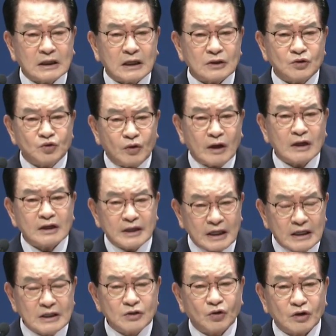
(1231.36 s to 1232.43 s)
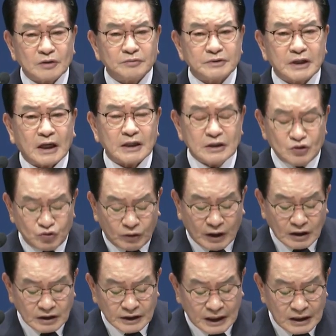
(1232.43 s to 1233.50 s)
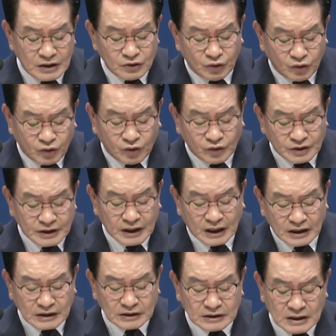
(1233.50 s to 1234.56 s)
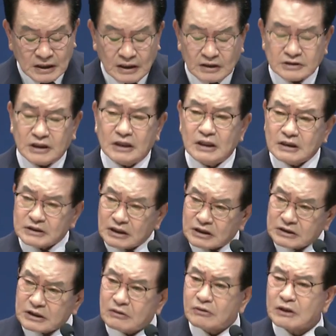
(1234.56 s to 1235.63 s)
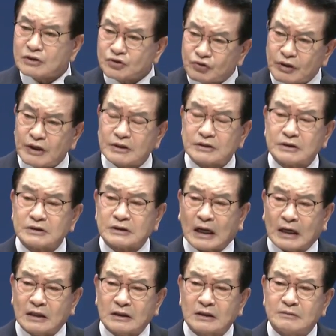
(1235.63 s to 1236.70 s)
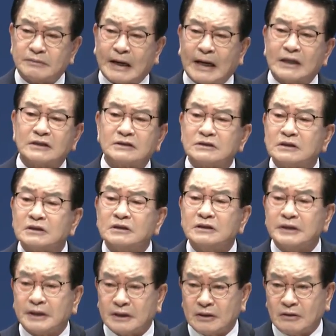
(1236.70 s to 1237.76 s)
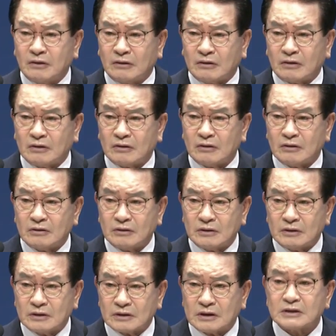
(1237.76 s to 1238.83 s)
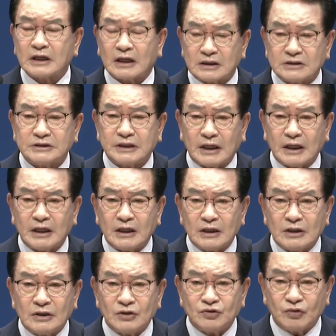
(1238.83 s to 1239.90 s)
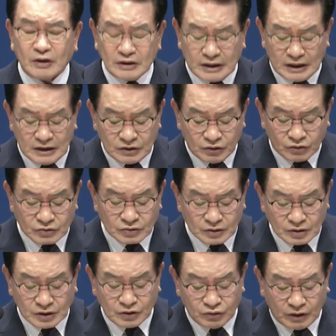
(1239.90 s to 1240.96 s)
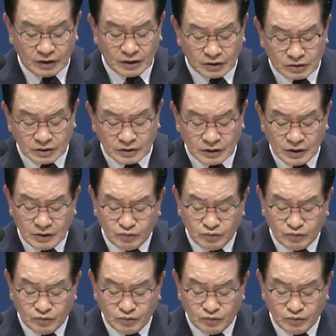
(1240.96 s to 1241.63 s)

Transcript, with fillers: evangelion, evangelism is a word that means the gospel. It was a word that was daily used at the time.